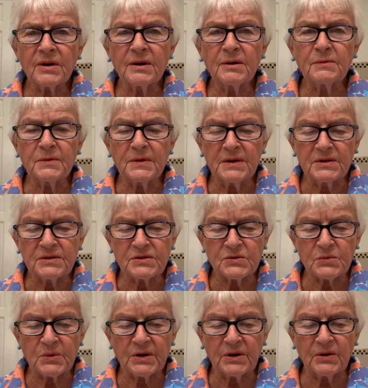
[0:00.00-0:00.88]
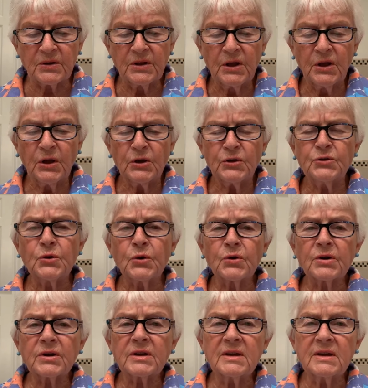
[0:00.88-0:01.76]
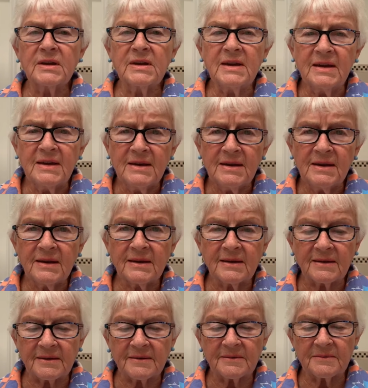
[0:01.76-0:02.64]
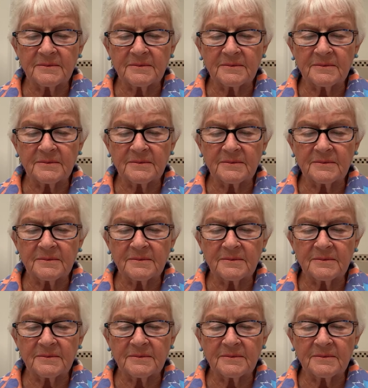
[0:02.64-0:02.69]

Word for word: of Israel, your King.